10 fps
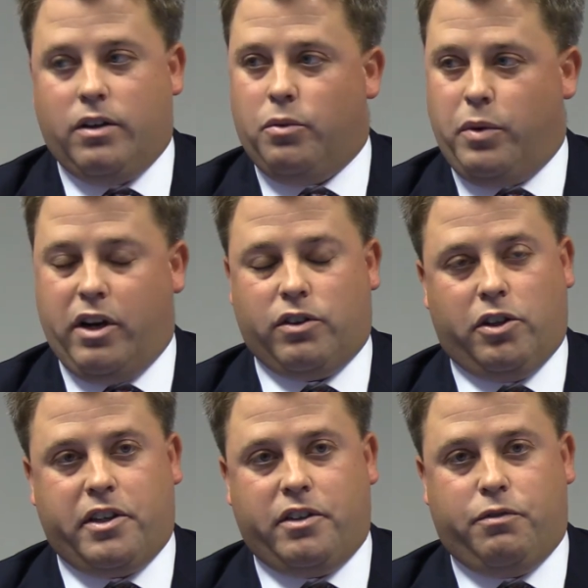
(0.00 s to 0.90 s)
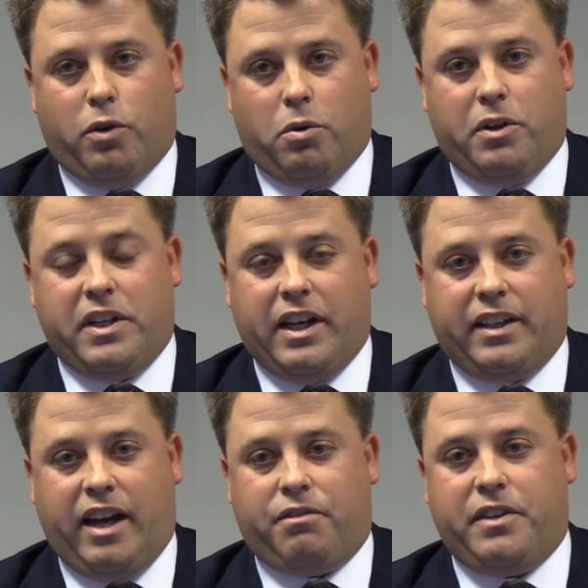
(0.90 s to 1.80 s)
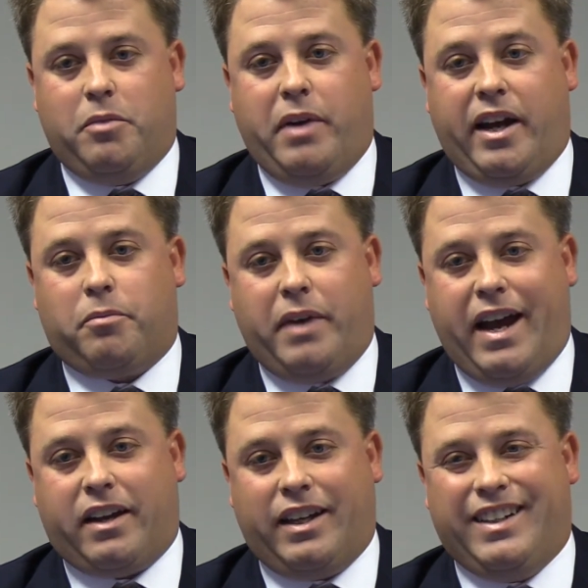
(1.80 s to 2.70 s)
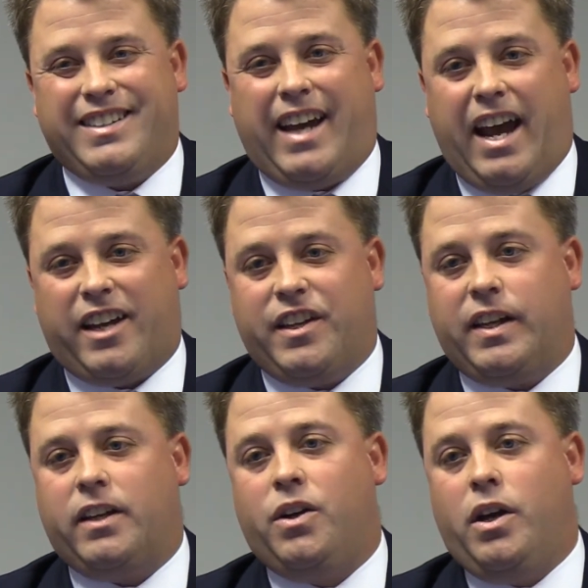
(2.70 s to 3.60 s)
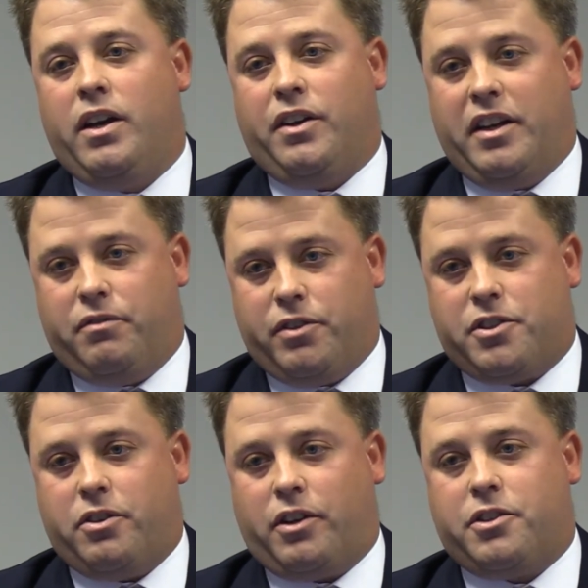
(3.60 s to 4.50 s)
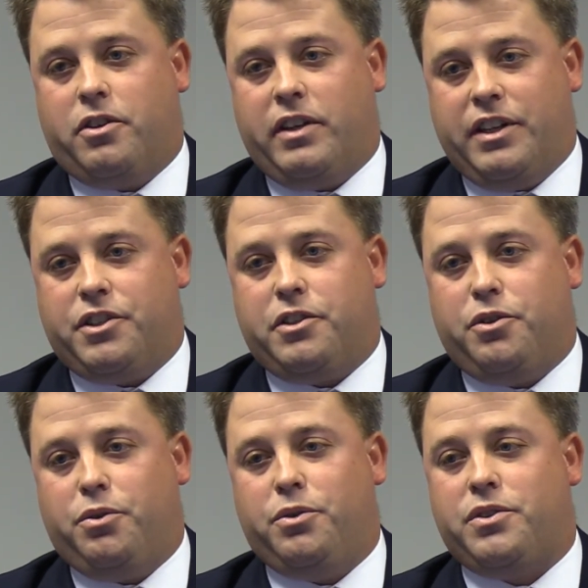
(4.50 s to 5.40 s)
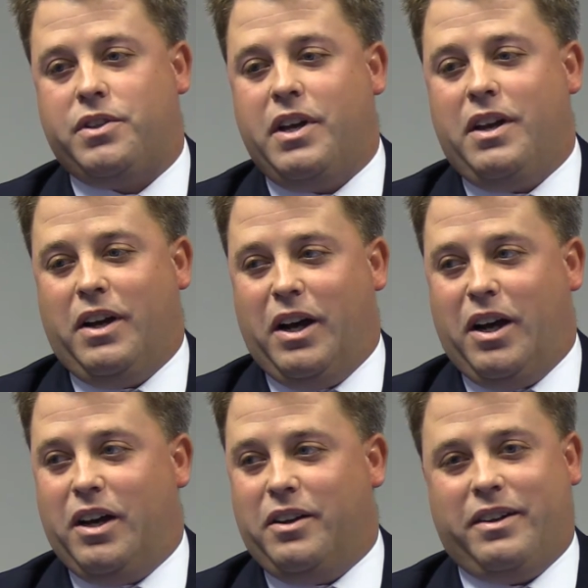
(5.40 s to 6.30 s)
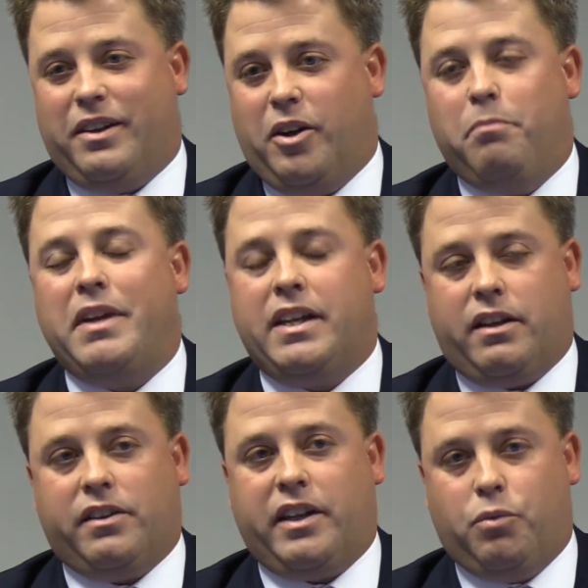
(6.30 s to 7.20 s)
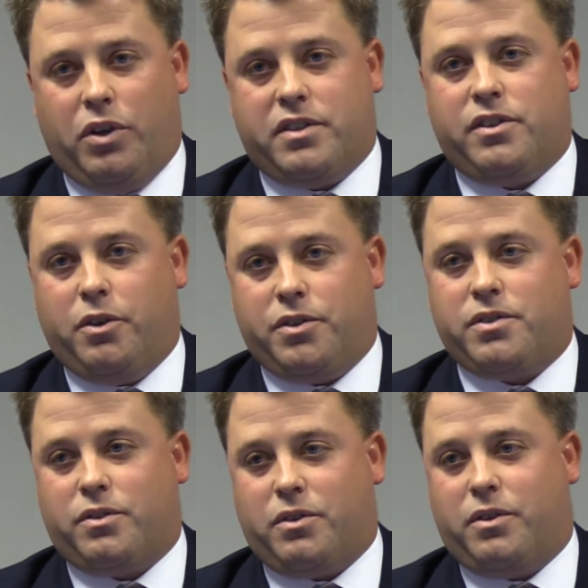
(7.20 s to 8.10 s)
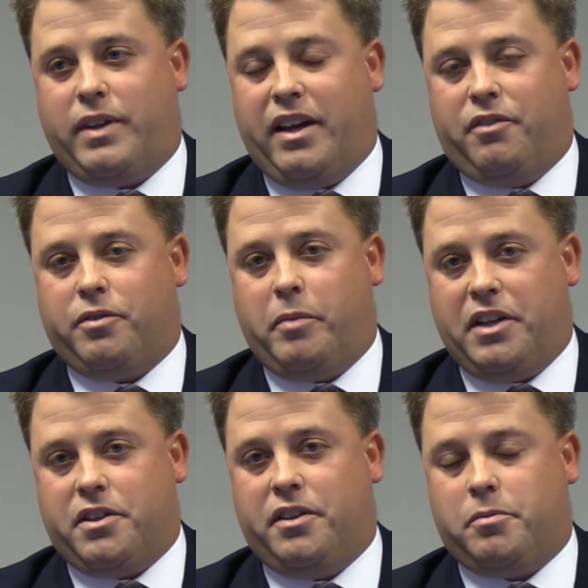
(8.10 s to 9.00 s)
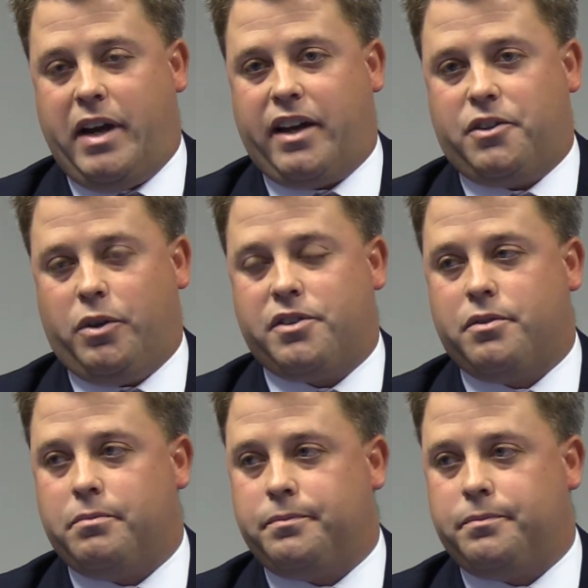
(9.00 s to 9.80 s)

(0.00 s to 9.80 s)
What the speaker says: We are looking forward to getting that feedback back and attacking infrastructure issues immediately once that information is back to us.